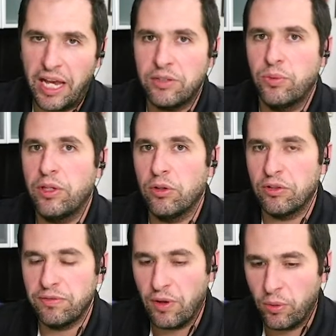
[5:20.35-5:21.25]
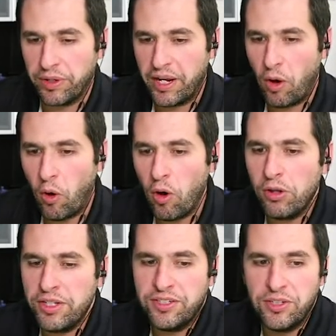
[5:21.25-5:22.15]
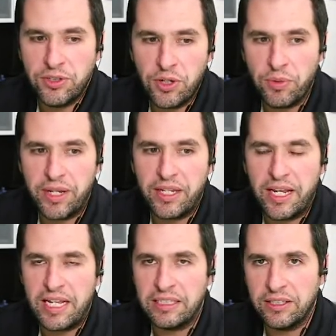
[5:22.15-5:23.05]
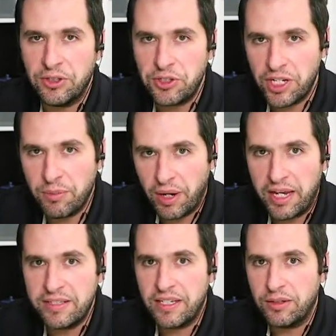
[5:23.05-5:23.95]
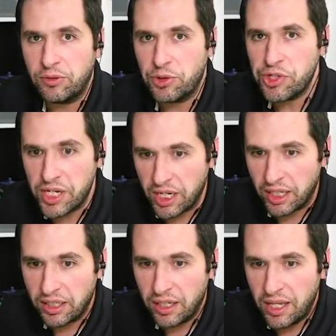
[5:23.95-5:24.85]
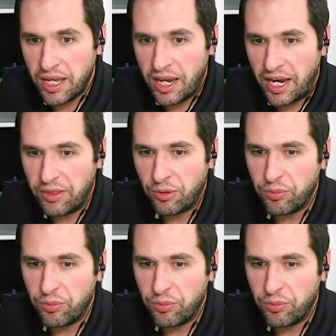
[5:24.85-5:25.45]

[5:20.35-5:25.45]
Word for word: as we look forward? All this is doing is legitimizing cheating. And the